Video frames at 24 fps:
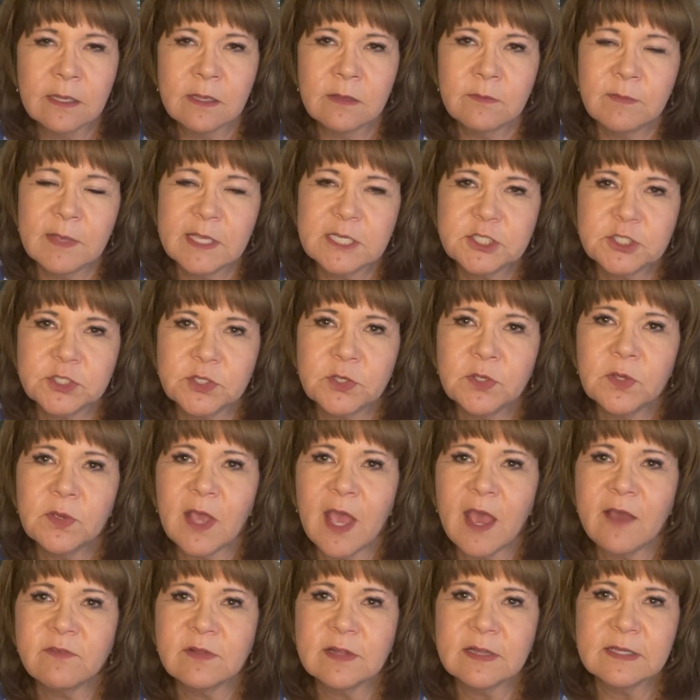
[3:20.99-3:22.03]
Make sure you
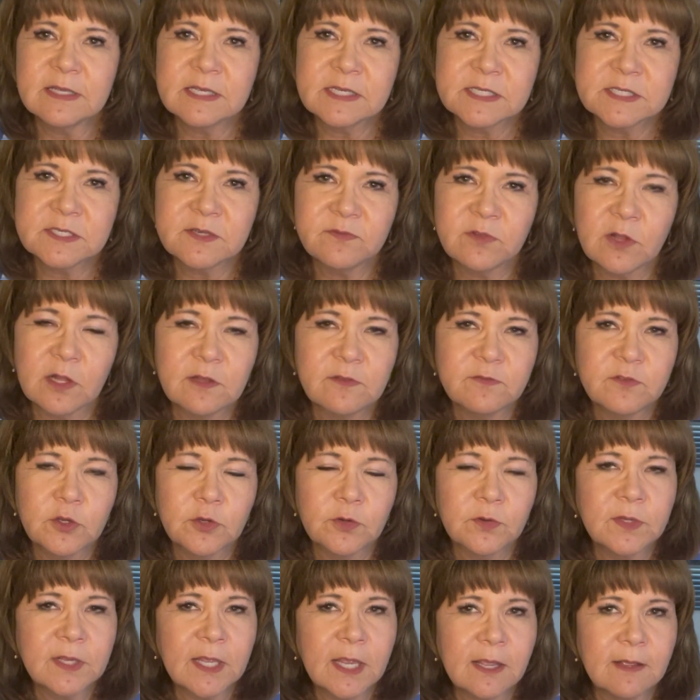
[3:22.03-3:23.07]
have a list of all of your
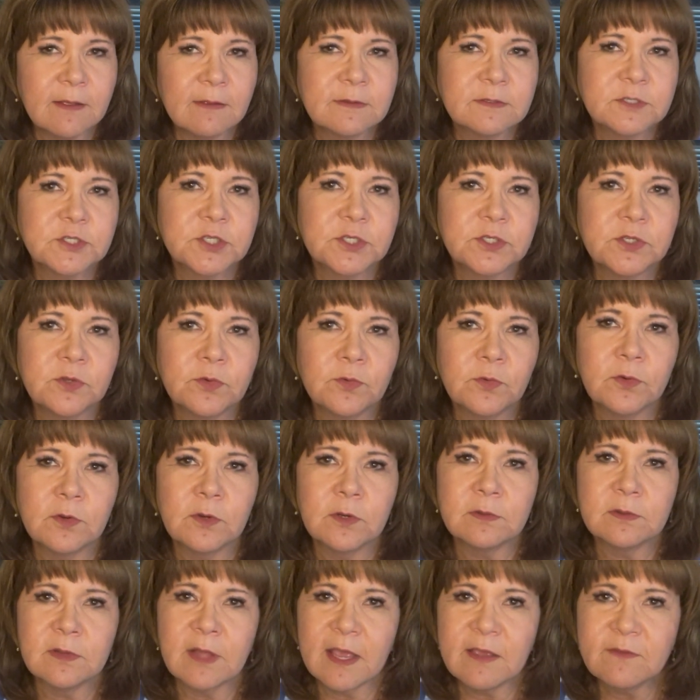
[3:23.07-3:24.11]
accounts, your
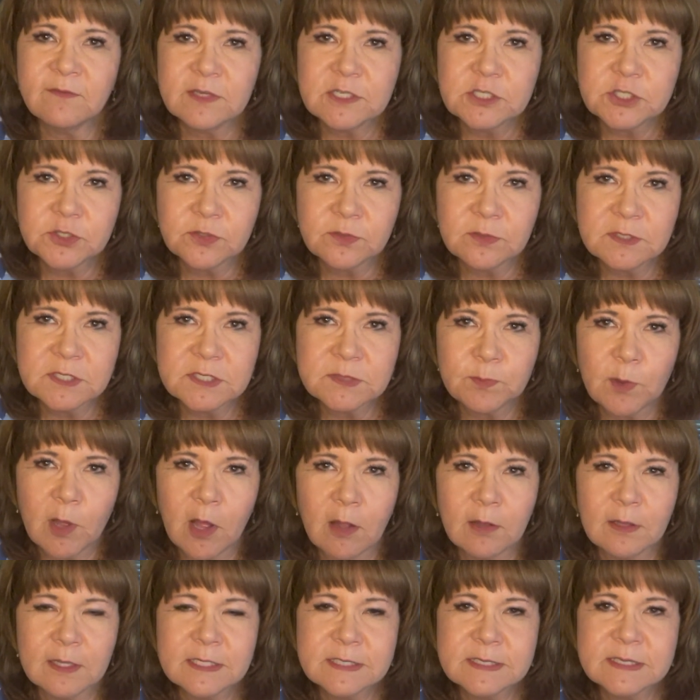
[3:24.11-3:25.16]
life insurance
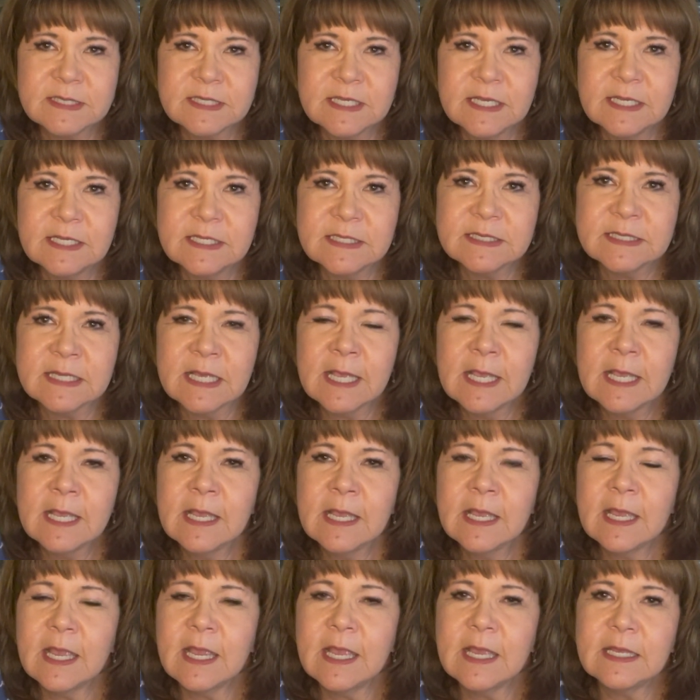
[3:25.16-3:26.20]
policies,
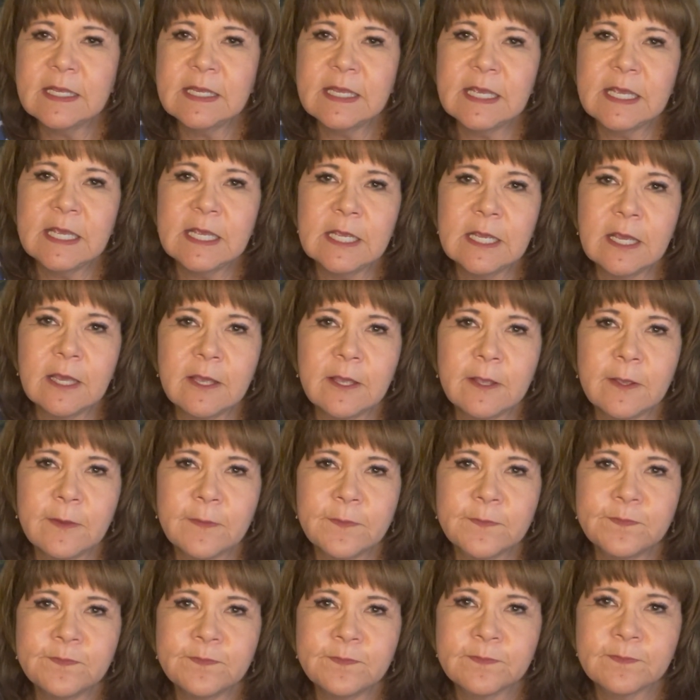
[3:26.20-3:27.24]
any
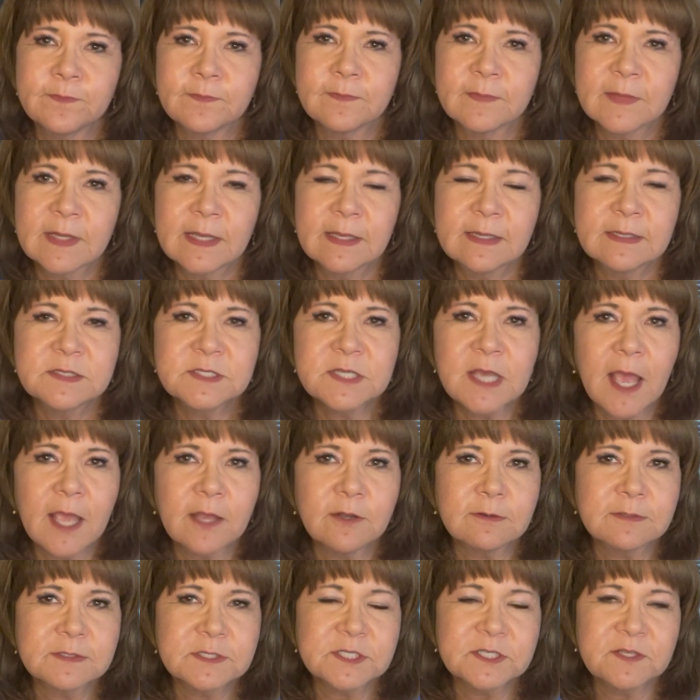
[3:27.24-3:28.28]

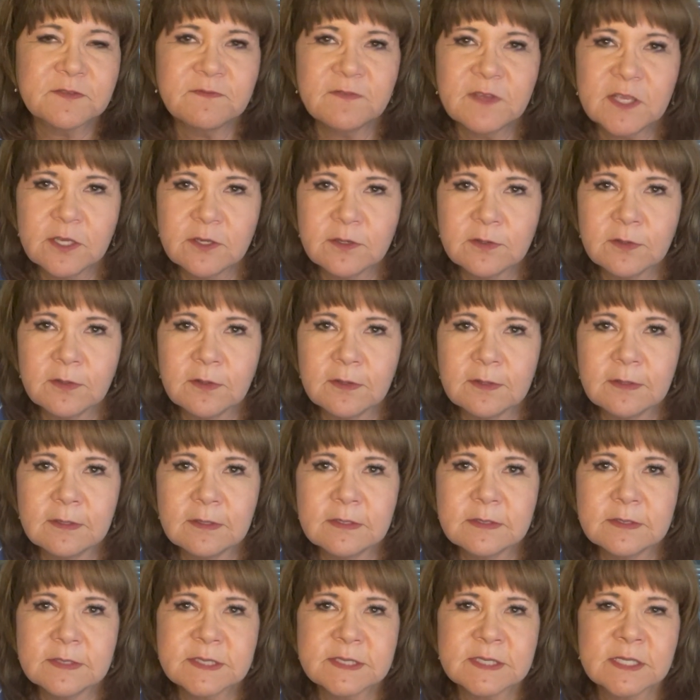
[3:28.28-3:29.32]
titles to
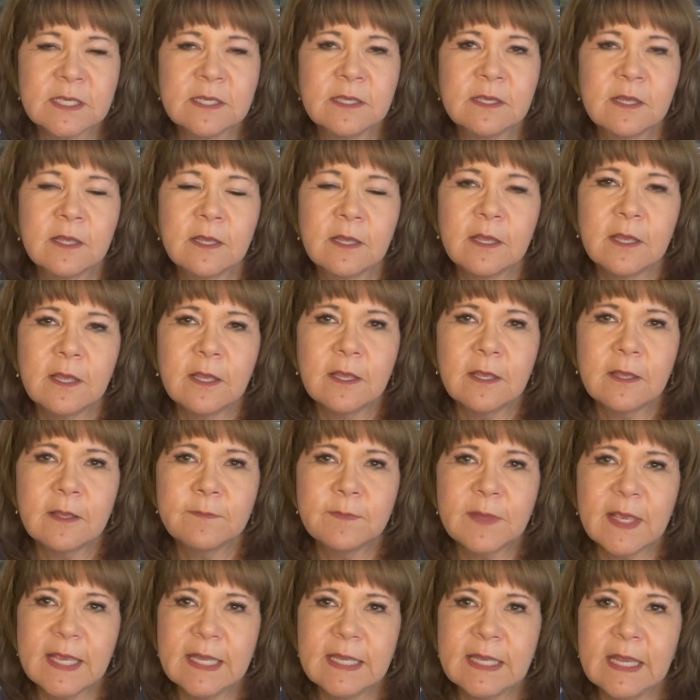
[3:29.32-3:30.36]
vehicles,
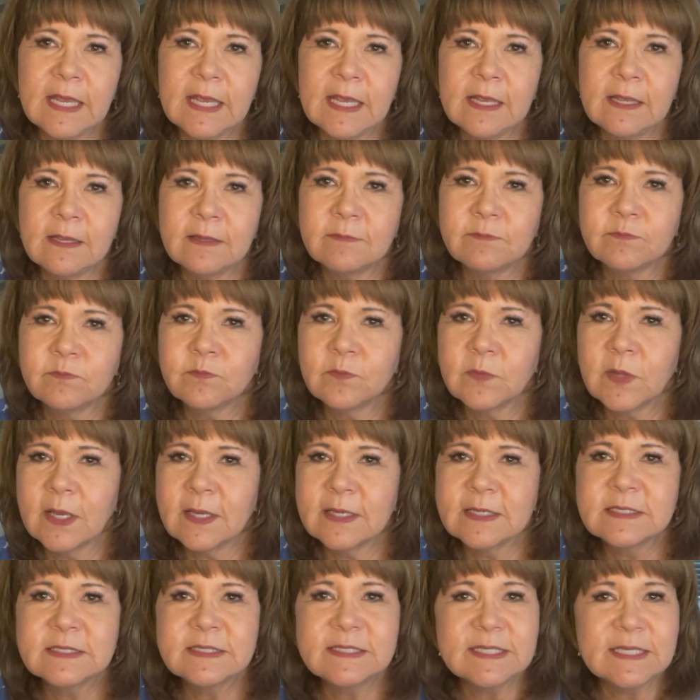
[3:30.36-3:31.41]
any
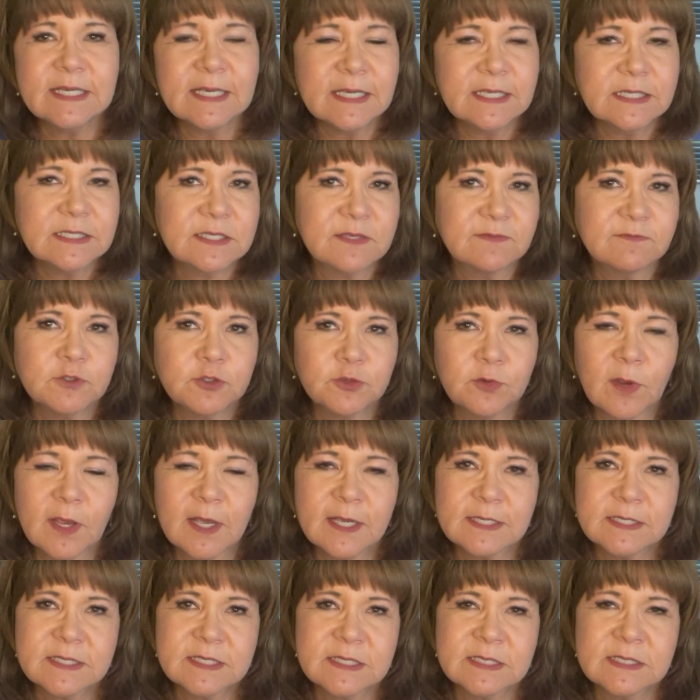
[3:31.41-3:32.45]
deeds of
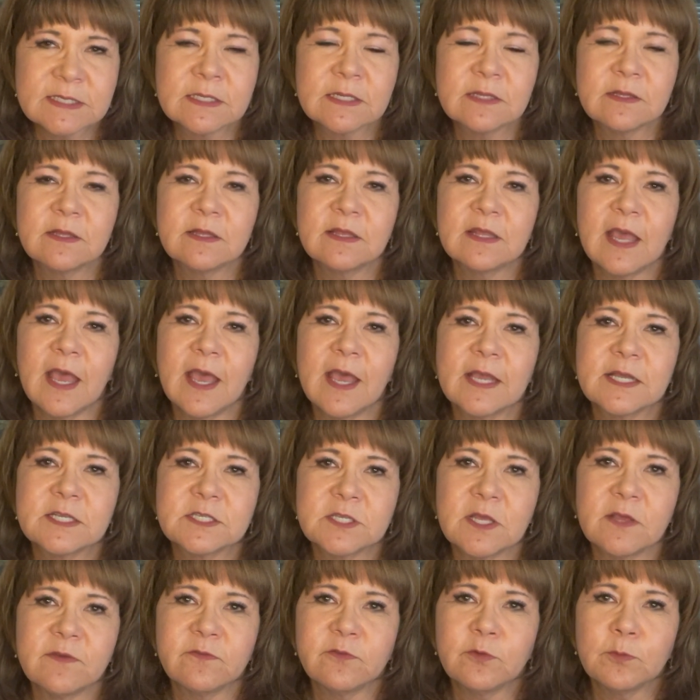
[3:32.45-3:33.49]
trusts that
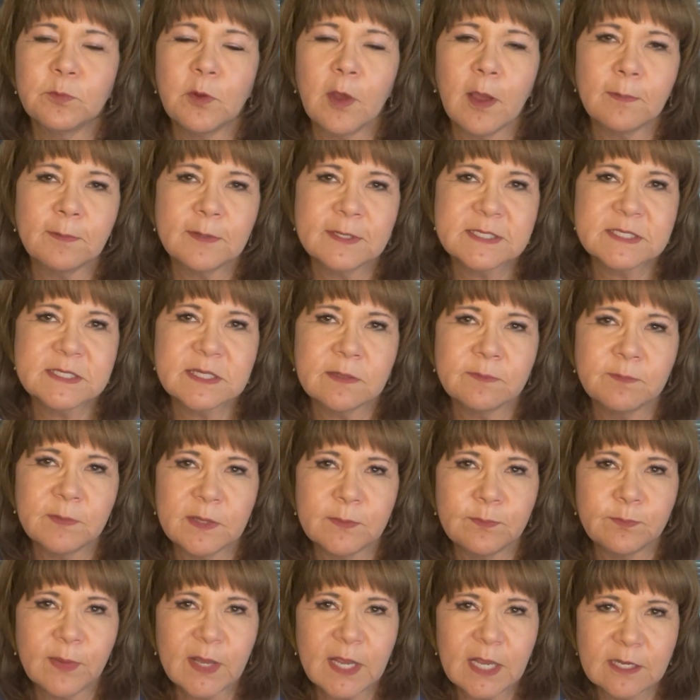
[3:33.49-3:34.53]
for properties that have
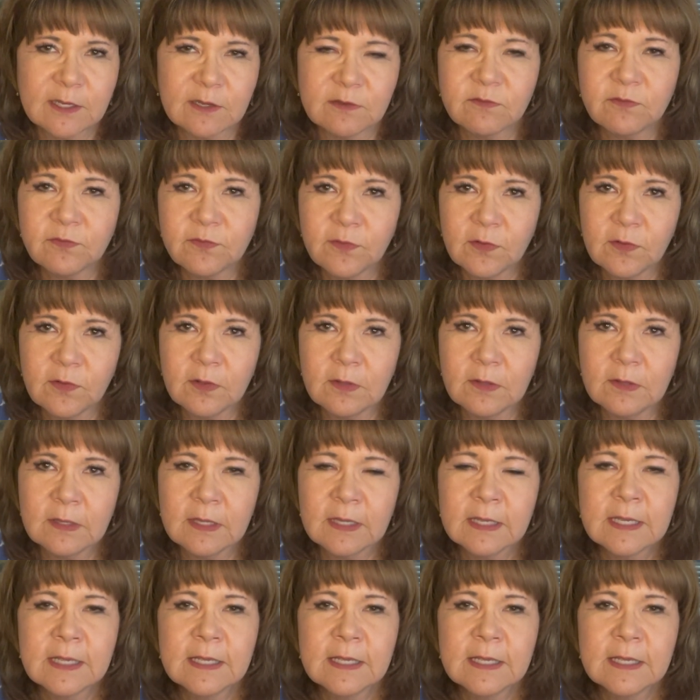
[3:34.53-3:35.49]
been paid in full.